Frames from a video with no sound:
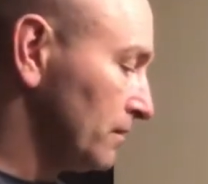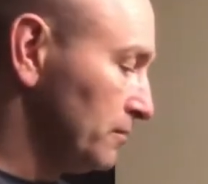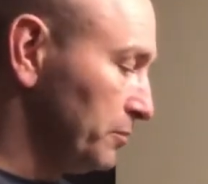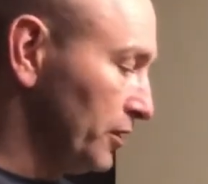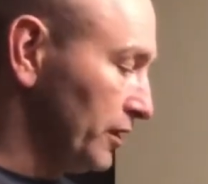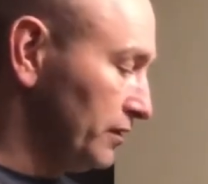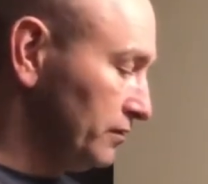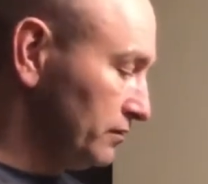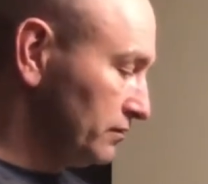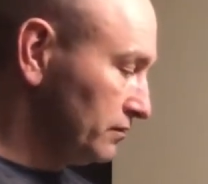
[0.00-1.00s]
But
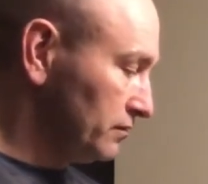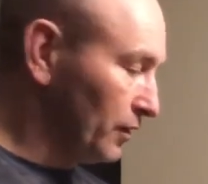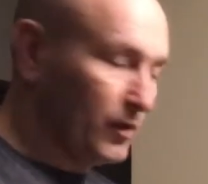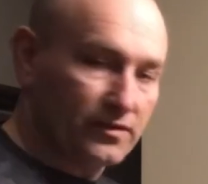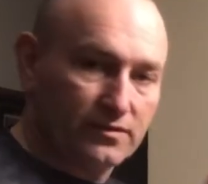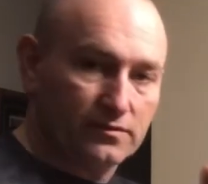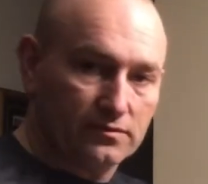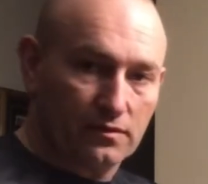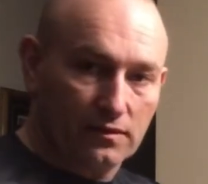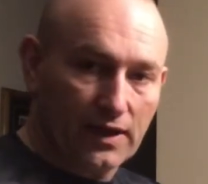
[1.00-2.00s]
I want to
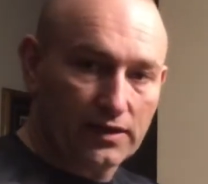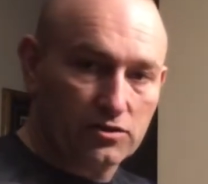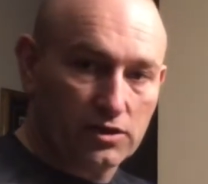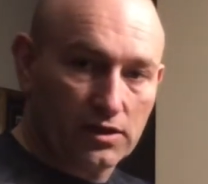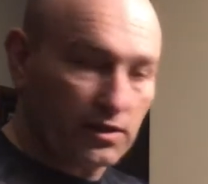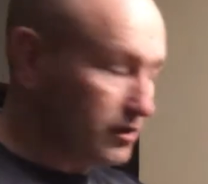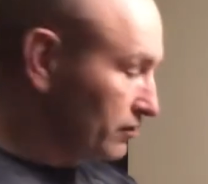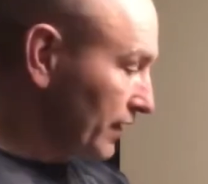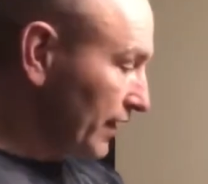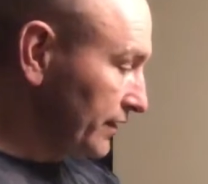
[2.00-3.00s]
thank Jakey
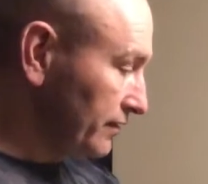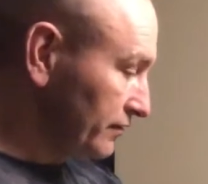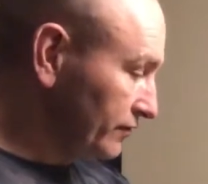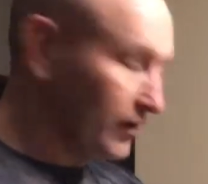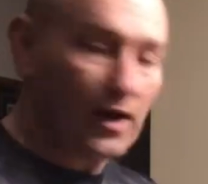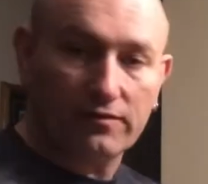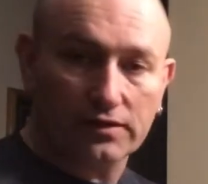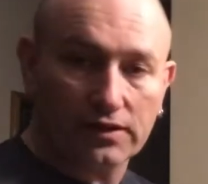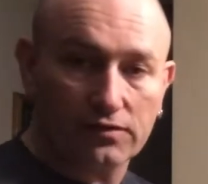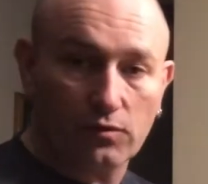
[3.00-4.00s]
Crack for having the
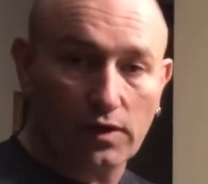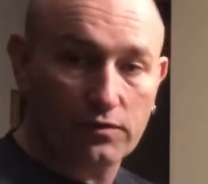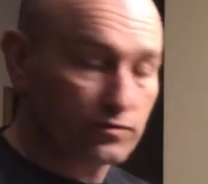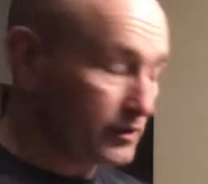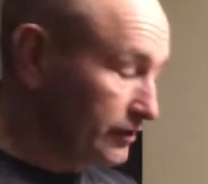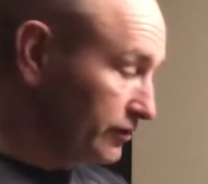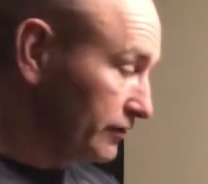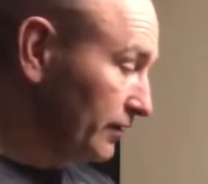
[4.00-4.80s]
giveaway. It was really good.